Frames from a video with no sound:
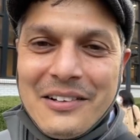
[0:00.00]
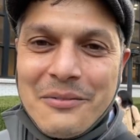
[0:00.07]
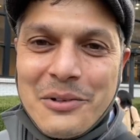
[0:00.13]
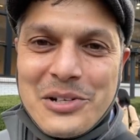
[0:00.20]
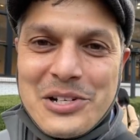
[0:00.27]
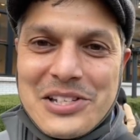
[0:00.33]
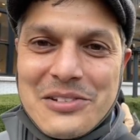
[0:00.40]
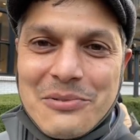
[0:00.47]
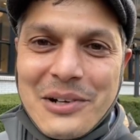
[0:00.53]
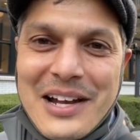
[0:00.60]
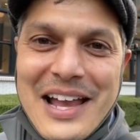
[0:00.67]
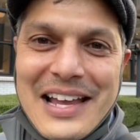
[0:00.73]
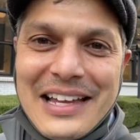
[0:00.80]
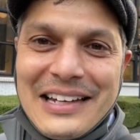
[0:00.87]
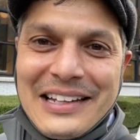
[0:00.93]
We're just we're
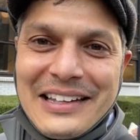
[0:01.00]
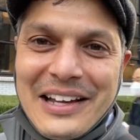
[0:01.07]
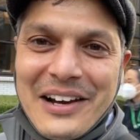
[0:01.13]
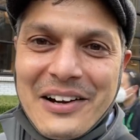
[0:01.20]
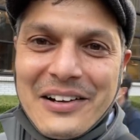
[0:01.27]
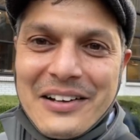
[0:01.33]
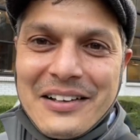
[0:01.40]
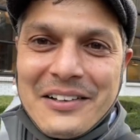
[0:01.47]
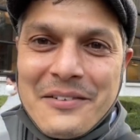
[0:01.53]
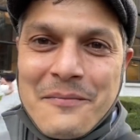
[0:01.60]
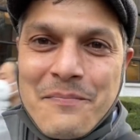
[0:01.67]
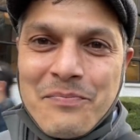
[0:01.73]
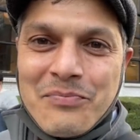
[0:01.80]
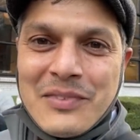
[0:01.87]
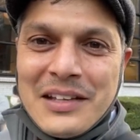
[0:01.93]
hanging in there.
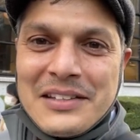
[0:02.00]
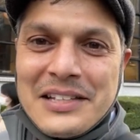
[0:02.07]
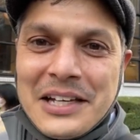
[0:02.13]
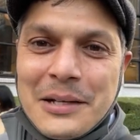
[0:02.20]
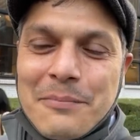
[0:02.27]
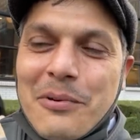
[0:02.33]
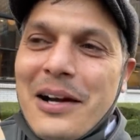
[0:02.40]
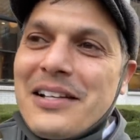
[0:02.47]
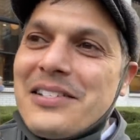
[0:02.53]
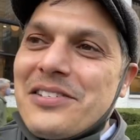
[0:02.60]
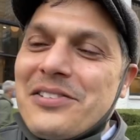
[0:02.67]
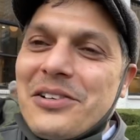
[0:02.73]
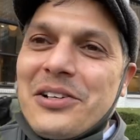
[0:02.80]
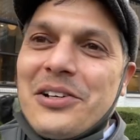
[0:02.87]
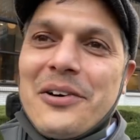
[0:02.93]
Ticket
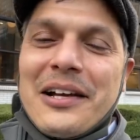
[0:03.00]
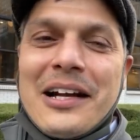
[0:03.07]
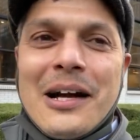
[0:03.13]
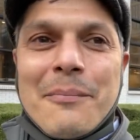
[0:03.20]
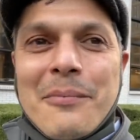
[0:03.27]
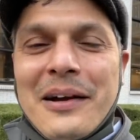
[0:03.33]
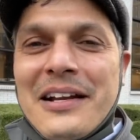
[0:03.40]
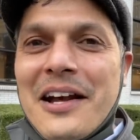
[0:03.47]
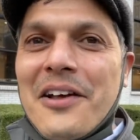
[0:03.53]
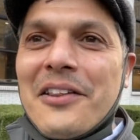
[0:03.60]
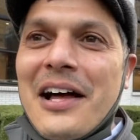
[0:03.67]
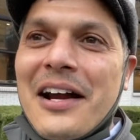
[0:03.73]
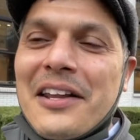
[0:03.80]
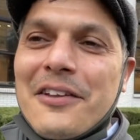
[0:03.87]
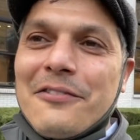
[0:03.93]
prices are going up. Right now, a
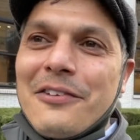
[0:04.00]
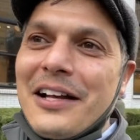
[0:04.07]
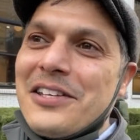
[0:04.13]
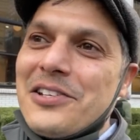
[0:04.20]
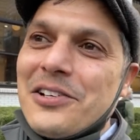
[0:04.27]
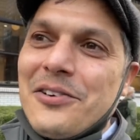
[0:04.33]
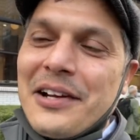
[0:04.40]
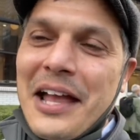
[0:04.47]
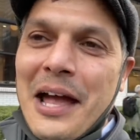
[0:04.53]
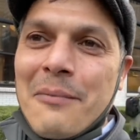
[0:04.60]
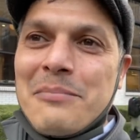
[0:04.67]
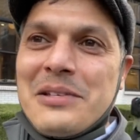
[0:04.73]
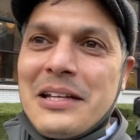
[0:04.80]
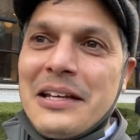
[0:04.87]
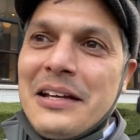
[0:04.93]
lot of the flights are going
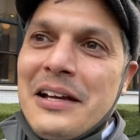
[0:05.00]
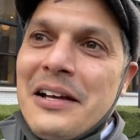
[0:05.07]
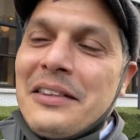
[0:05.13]
empty.